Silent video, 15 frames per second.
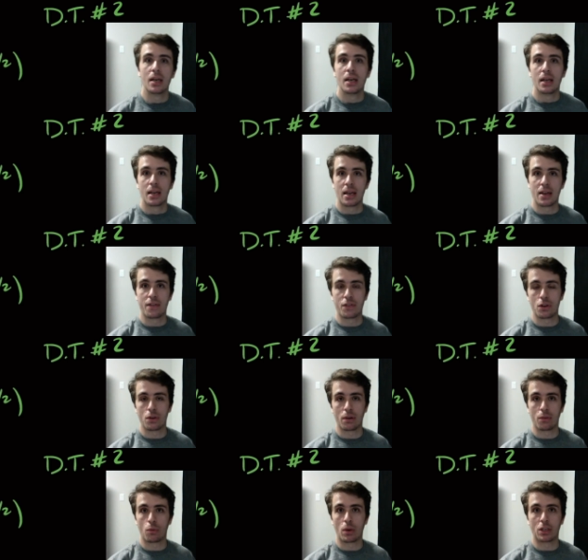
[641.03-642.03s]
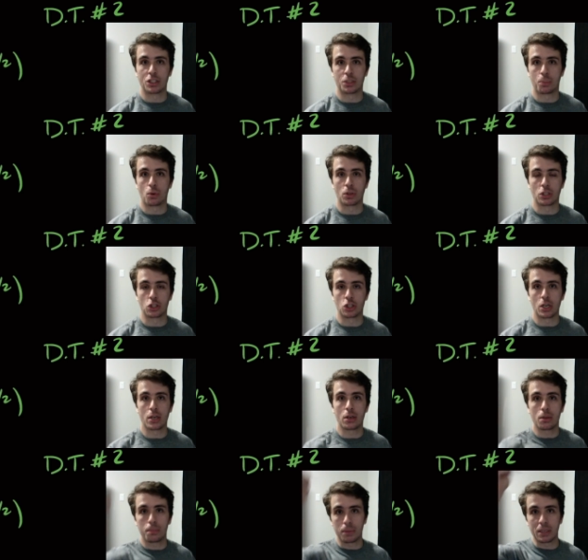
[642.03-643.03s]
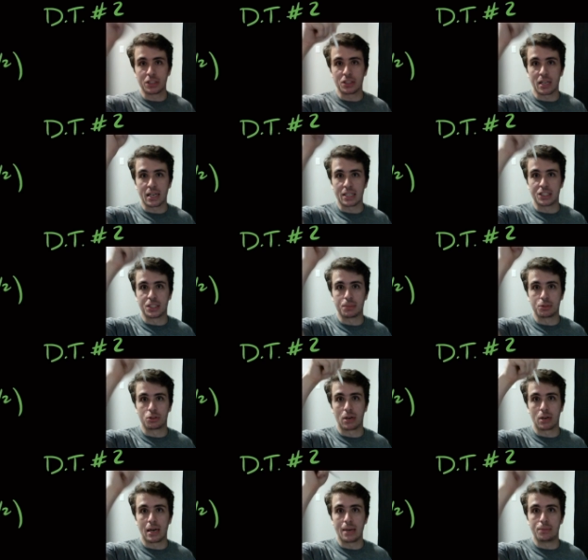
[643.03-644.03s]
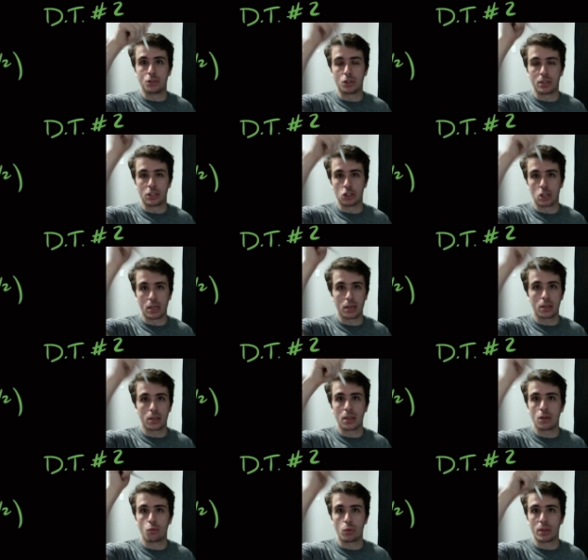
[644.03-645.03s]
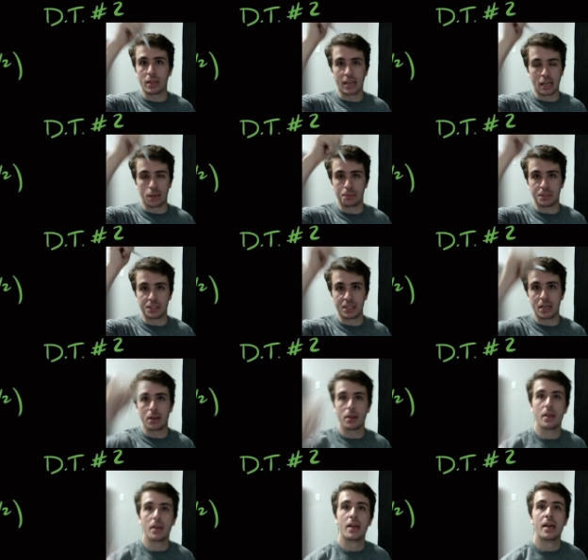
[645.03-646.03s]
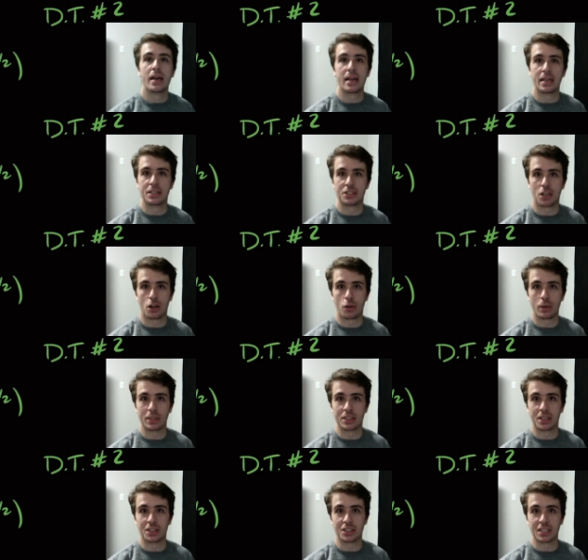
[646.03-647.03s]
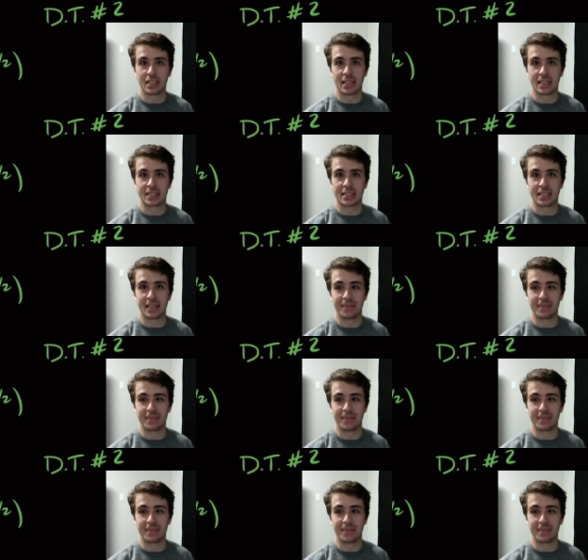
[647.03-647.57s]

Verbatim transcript: If you want to support the channel, please like and subscribe to the channel. It really helps us out. And as always, I'll see you next time.